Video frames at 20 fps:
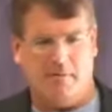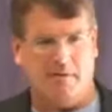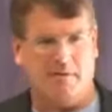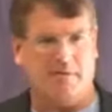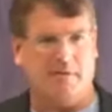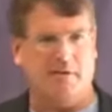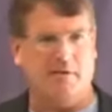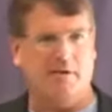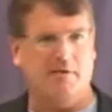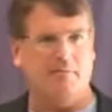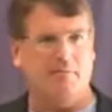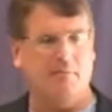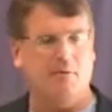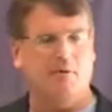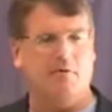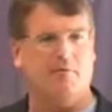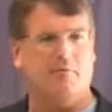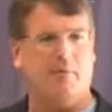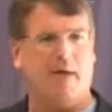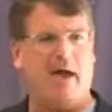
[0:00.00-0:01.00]
But they didn't
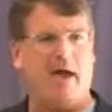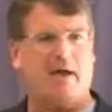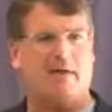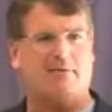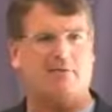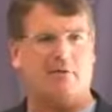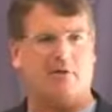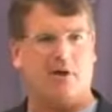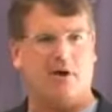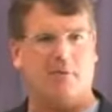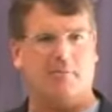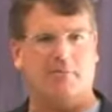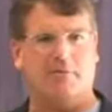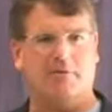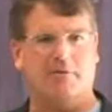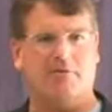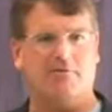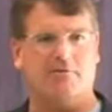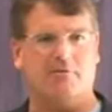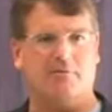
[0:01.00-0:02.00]
move back to
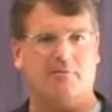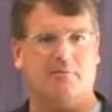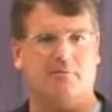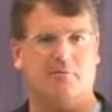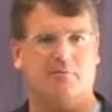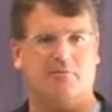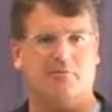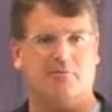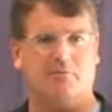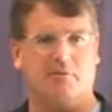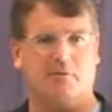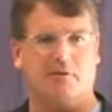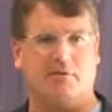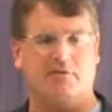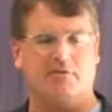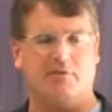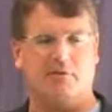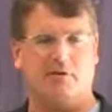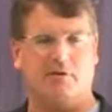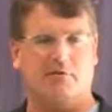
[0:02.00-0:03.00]
competition, which is where
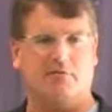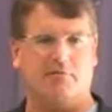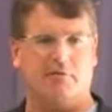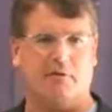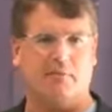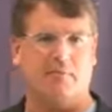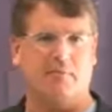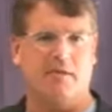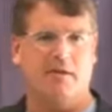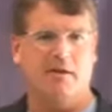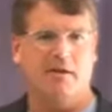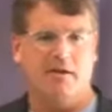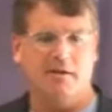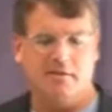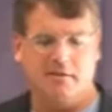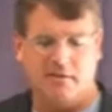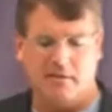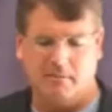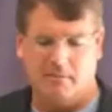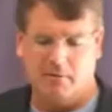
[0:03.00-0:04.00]
they started from.
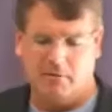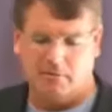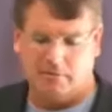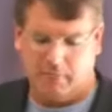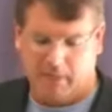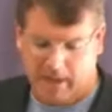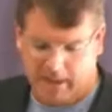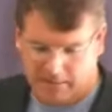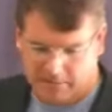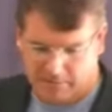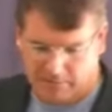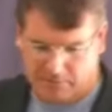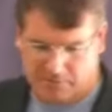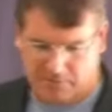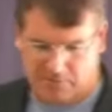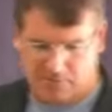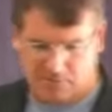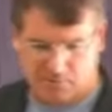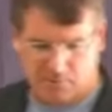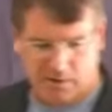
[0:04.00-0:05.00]
They moved back to a
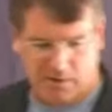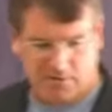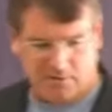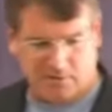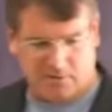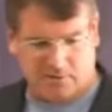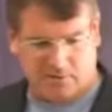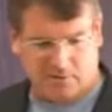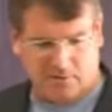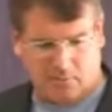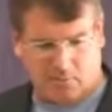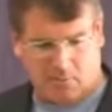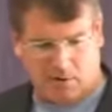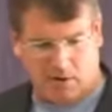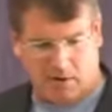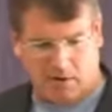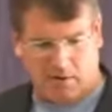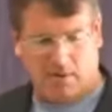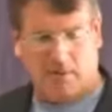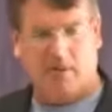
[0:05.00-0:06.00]
situation
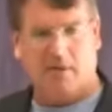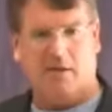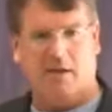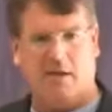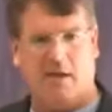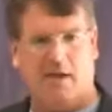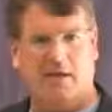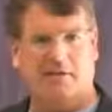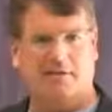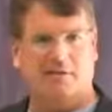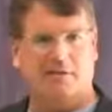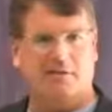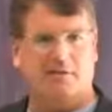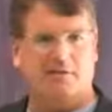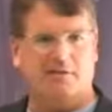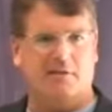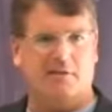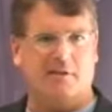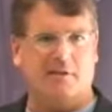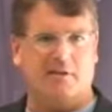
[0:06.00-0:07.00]
where
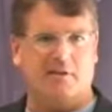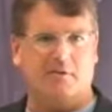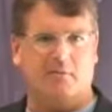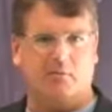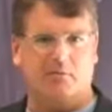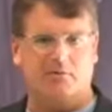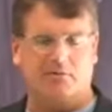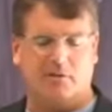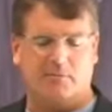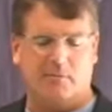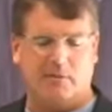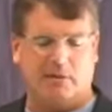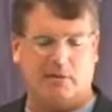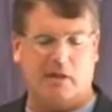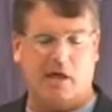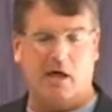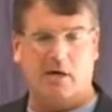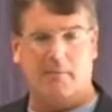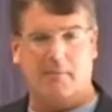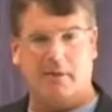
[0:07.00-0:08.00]
AT&T, which had
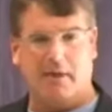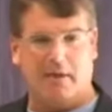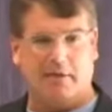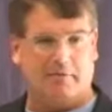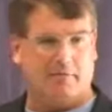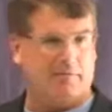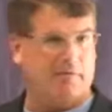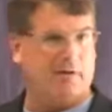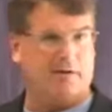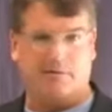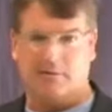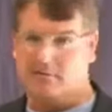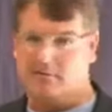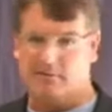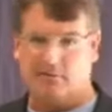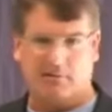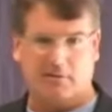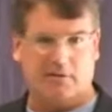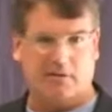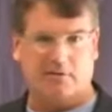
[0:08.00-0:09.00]
been lobbying
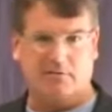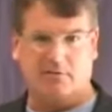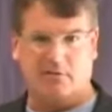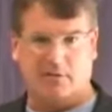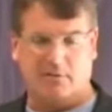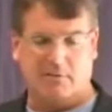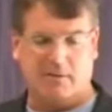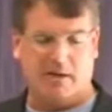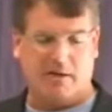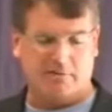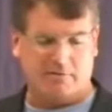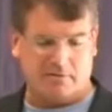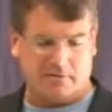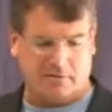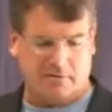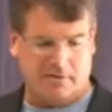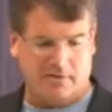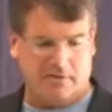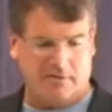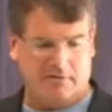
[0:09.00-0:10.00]
vigorously, as you can
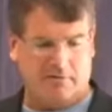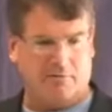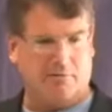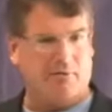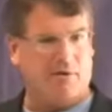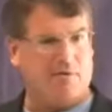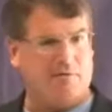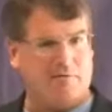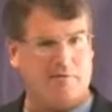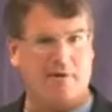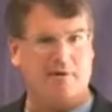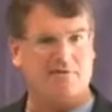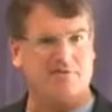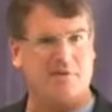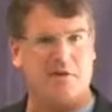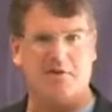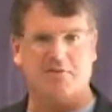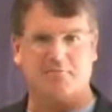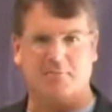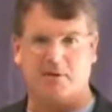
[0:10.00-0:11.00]
imagine, for a
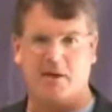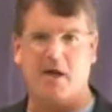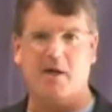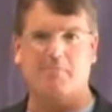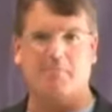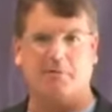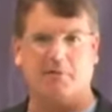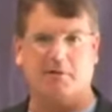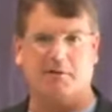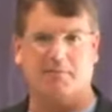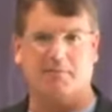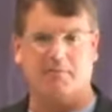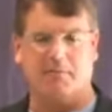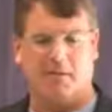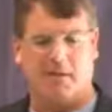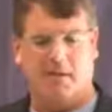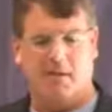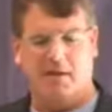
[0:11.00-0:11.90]
franchise monopoly,